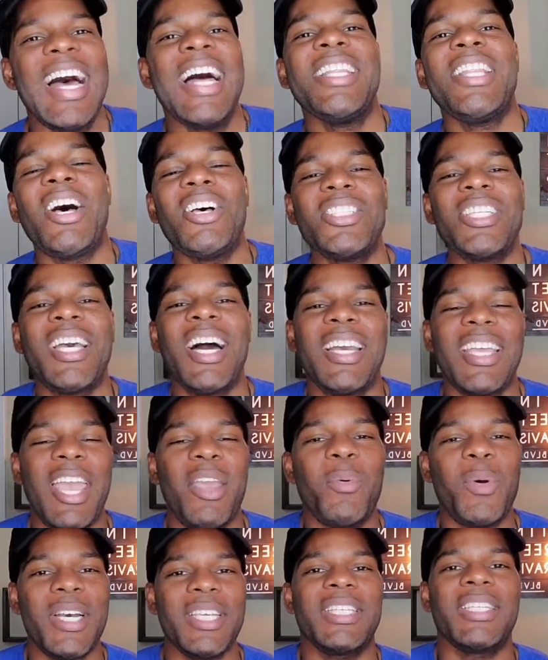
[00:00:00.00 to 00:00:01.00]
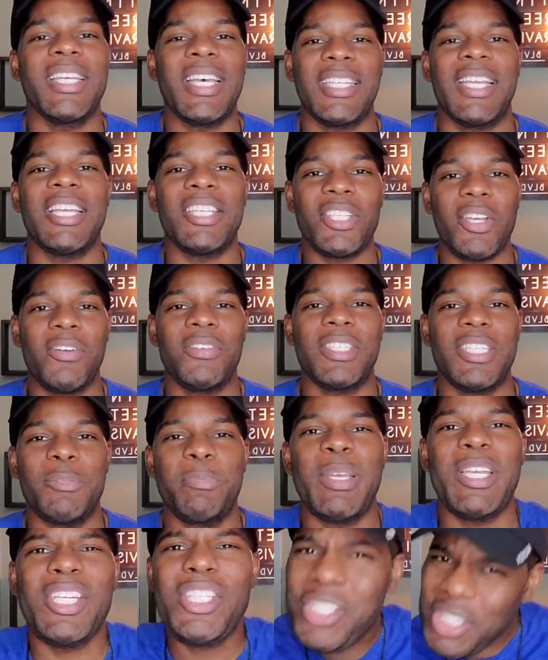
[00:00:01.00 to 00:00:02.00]
Those Kanye West Sunday services
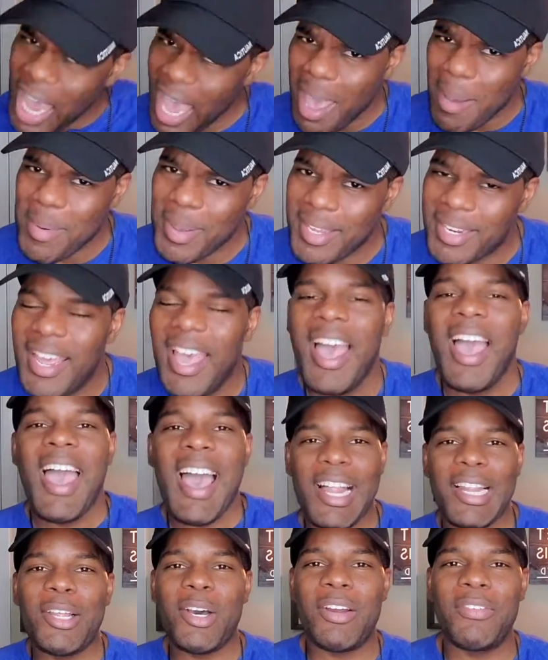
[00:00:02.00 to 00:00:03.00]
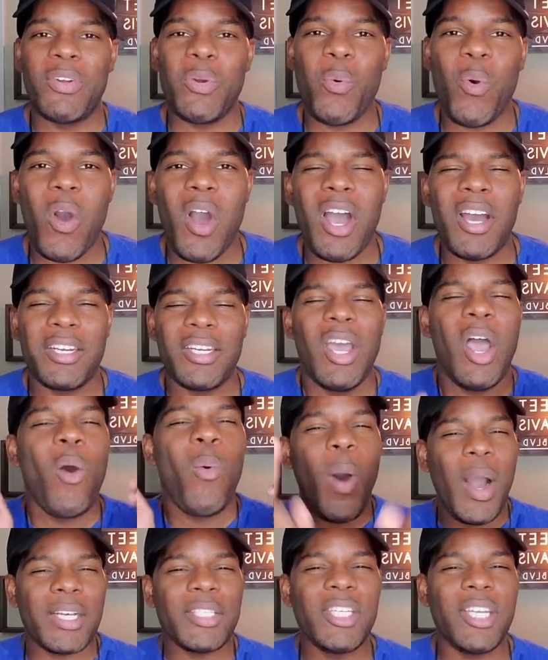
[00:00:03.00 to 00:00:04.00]
be jamming. Hello, everyone.
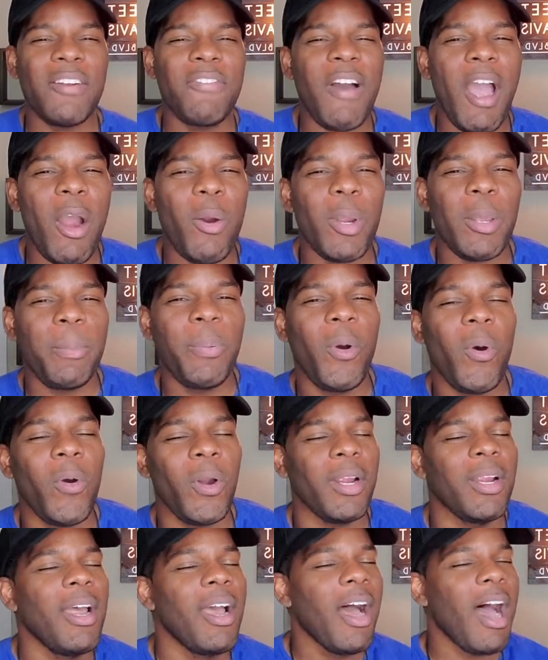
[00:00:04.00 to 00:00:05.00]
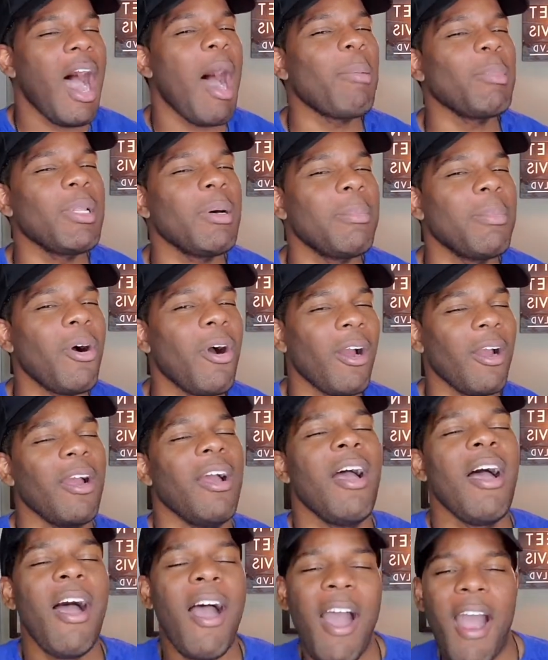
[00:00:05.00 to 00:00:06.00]
Welcome to the Viral Report. I'm Lamar.
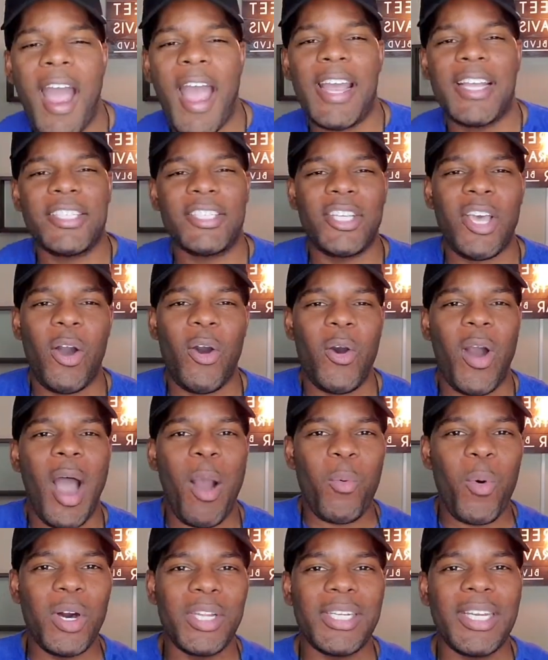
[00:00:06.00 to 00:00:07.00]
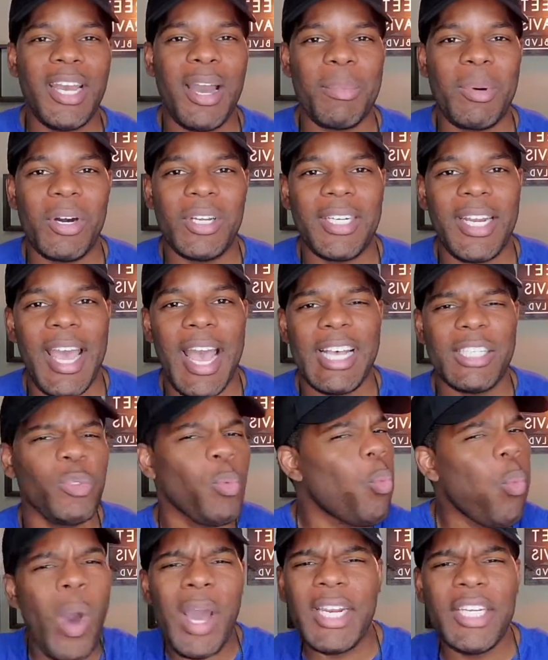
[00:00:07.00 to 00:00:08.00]
All right, so I want to come on and
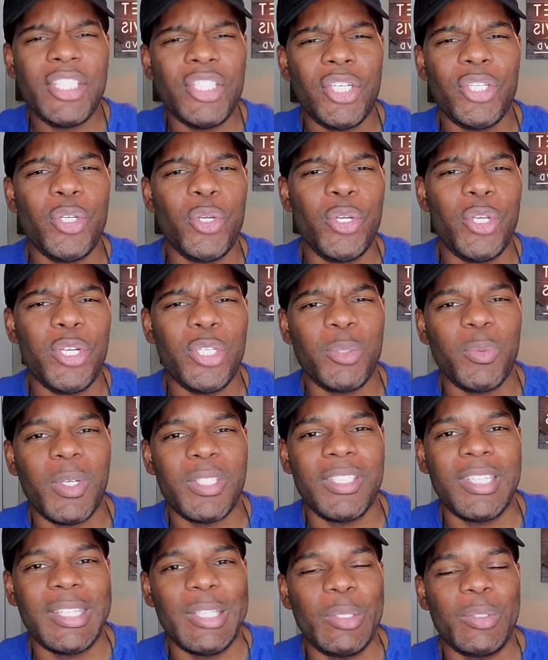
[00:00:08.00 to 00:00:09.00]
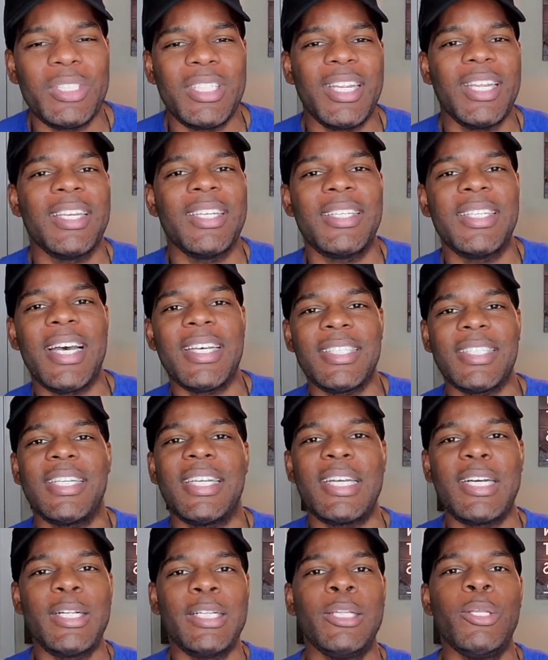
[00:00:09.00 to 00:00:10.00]
ask, what is your New Year's resolution, and does it
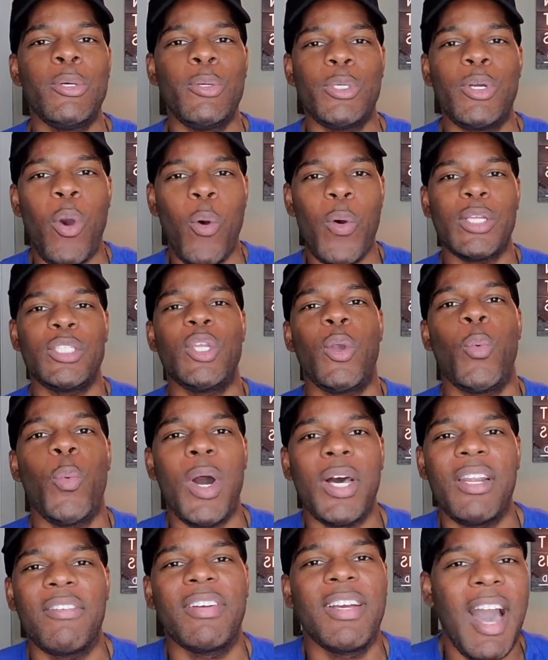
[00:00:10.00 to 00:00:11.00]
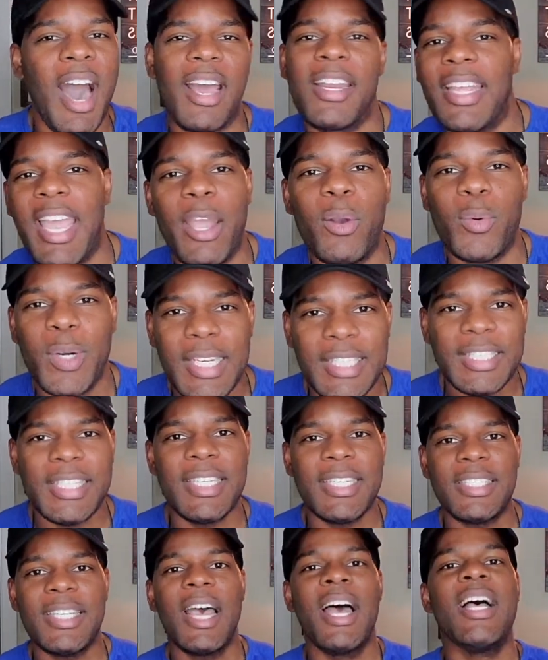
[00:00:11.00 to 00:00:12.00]
include going to one of Kanye
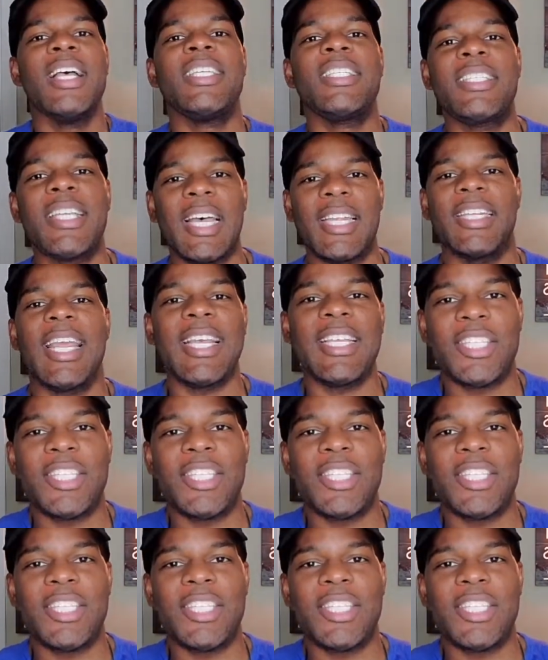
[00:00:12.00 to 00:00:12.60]
West's Sunday